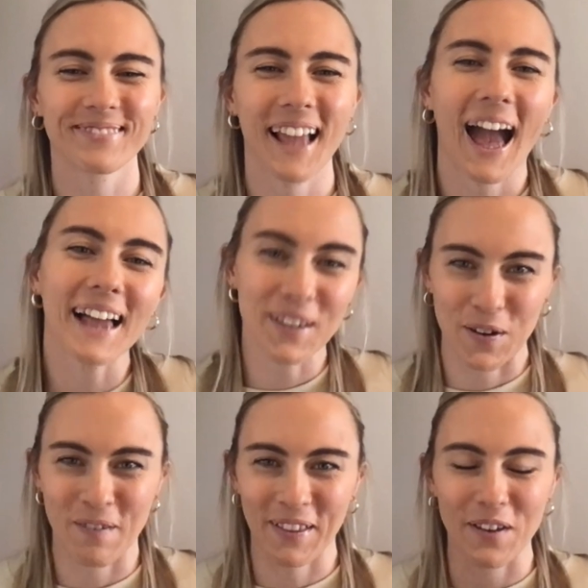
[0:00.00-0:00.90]
Hello,
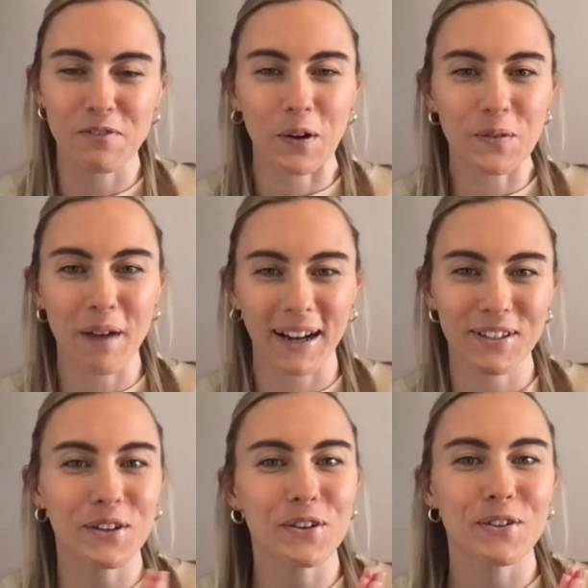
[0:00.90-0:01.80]
my love. Welcome back
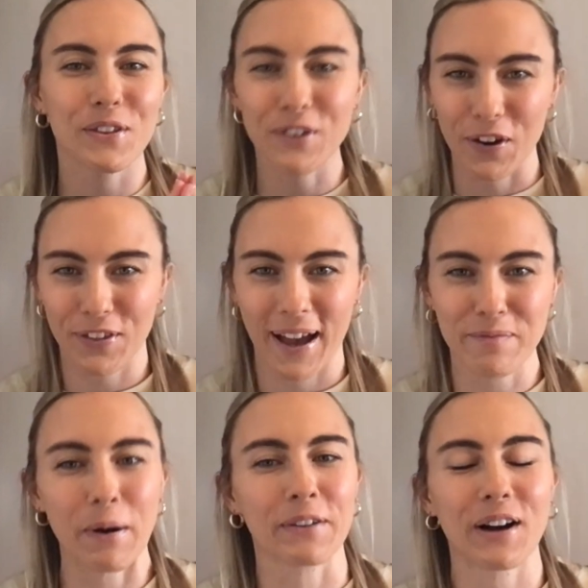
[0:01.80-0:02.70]
to the Growth Gang
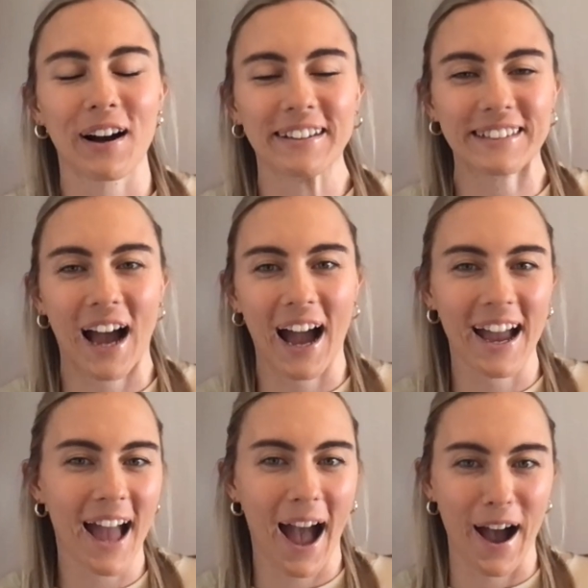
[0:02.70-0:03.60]
podcast.
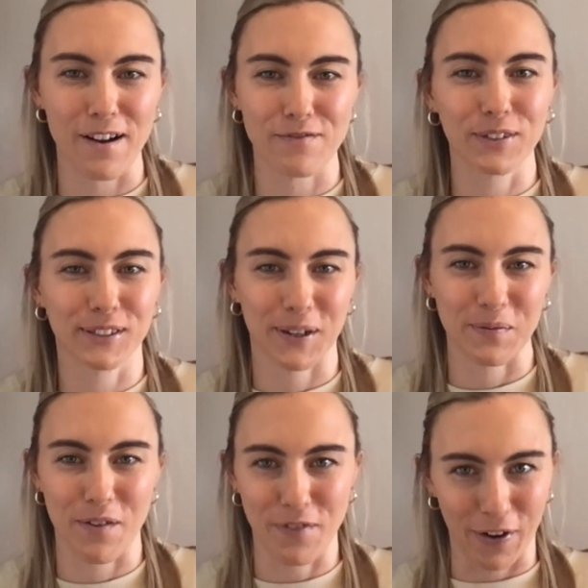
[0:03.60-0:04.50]
I have some
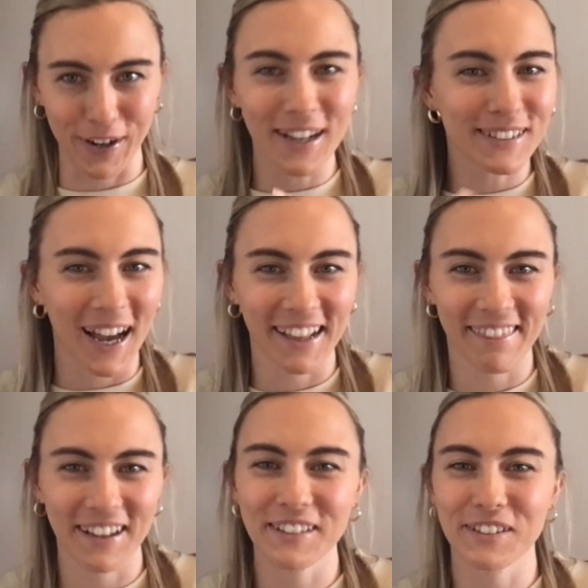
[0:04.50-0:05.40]
very exciting
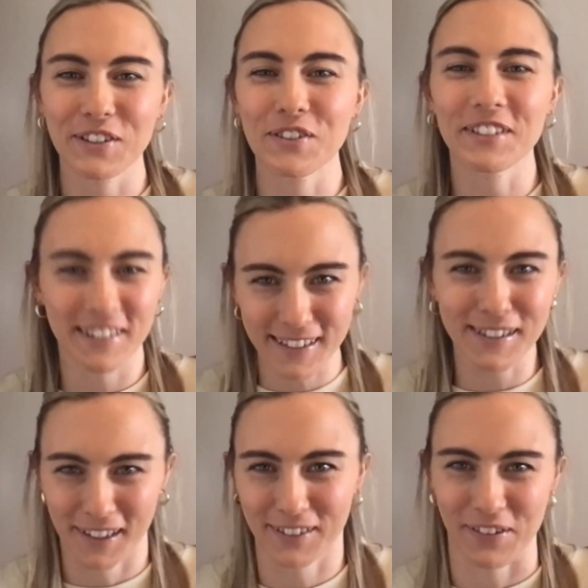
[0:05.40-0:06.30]
things to
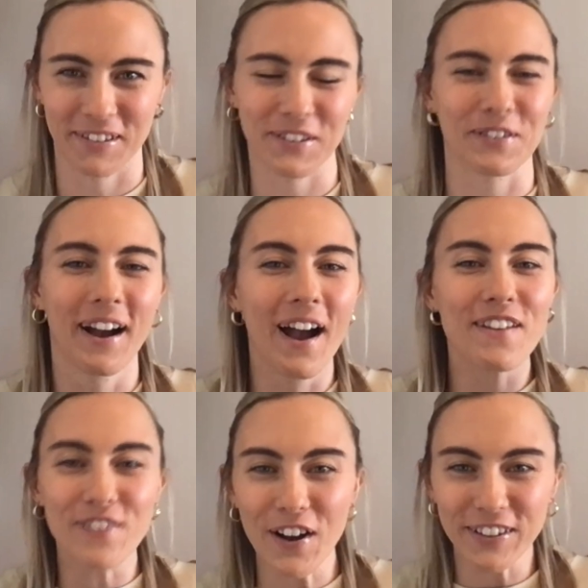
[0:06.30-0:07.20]
discuss with you.
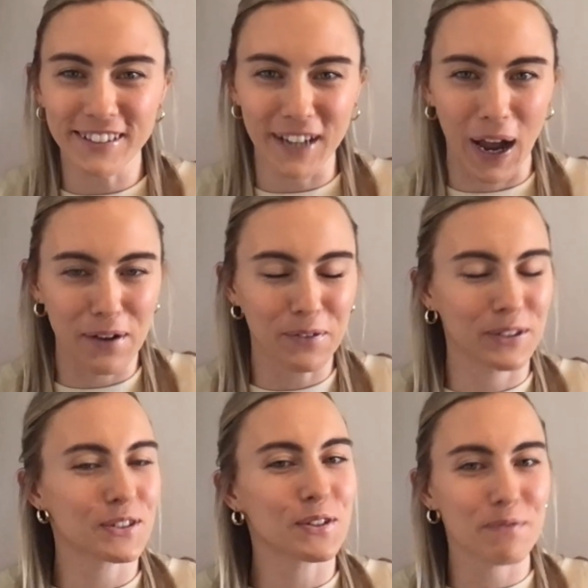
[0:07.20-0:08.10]
First, I
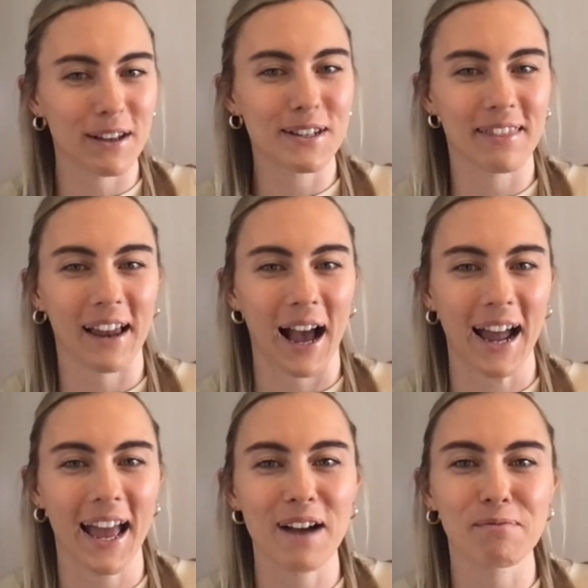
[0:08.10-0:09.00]
want to mention that I
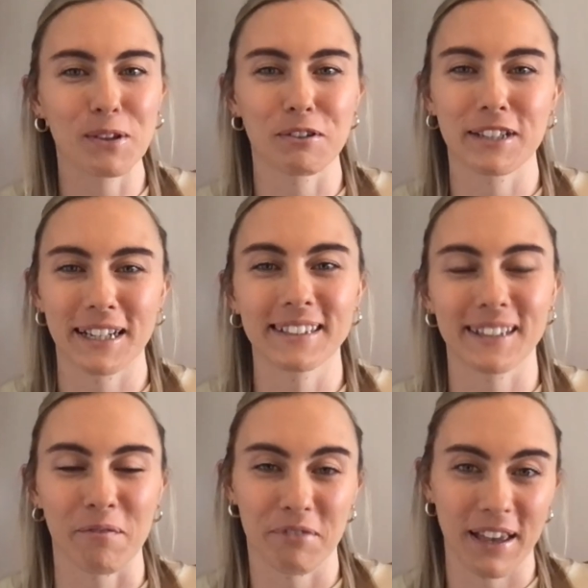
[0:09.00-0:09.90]
am launching
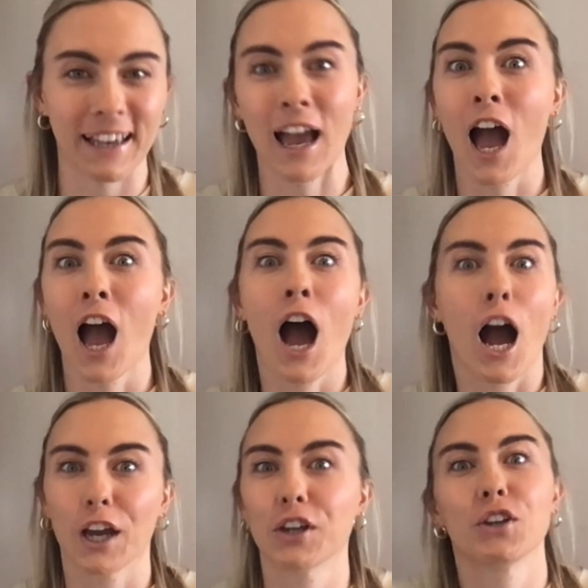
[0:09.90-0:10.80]
something
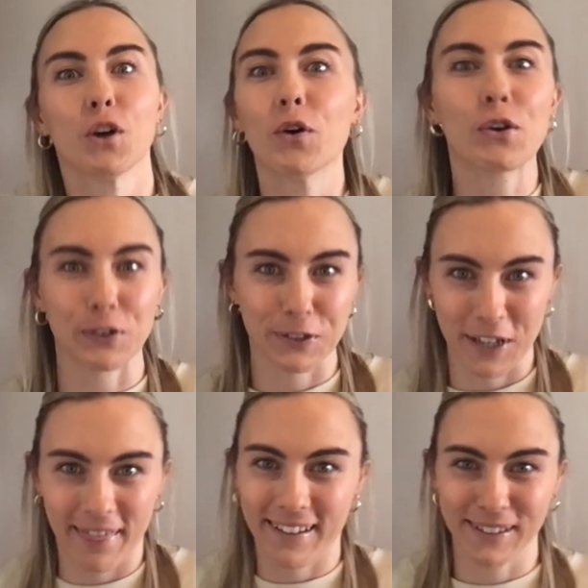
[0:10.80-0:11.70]
huge
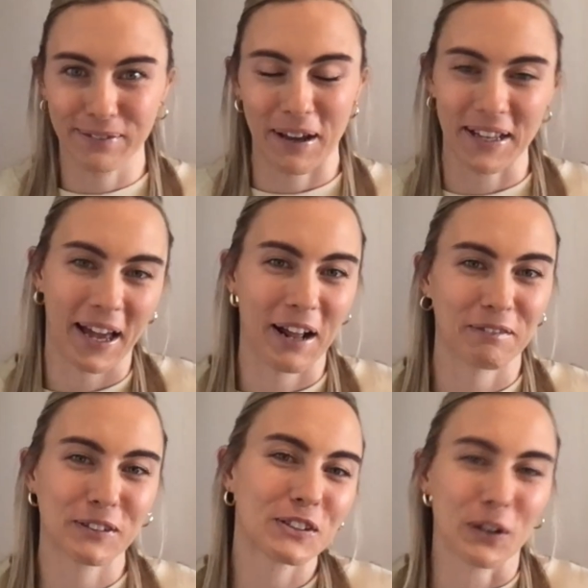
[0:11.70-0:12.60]
this week and I'm
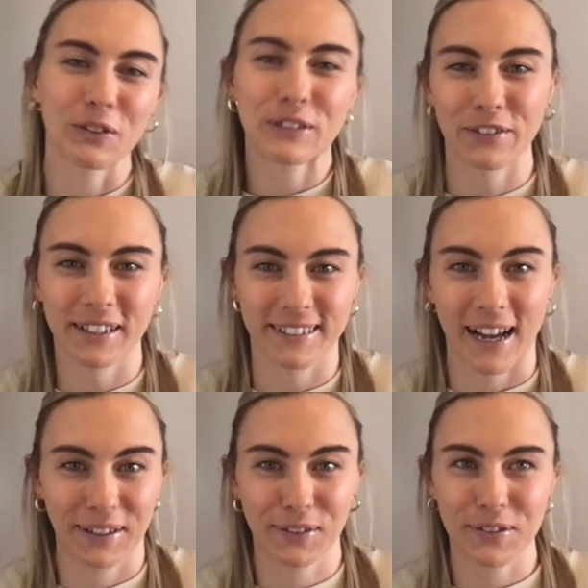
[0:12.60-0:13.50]
so
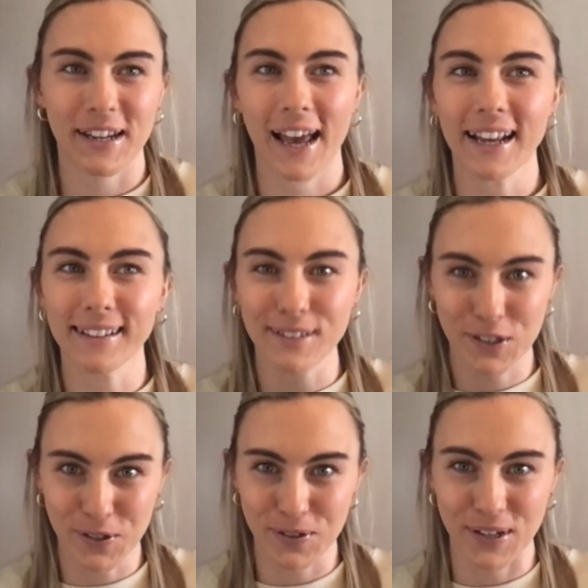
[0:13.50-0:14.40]
excited. So today is
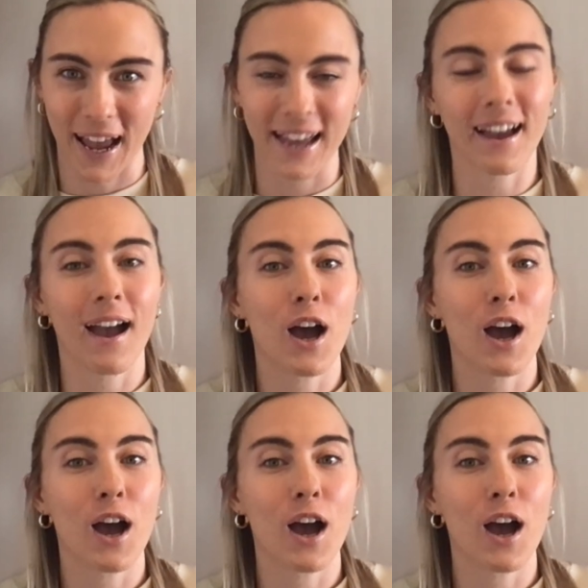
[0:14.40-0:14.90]
Tuesday.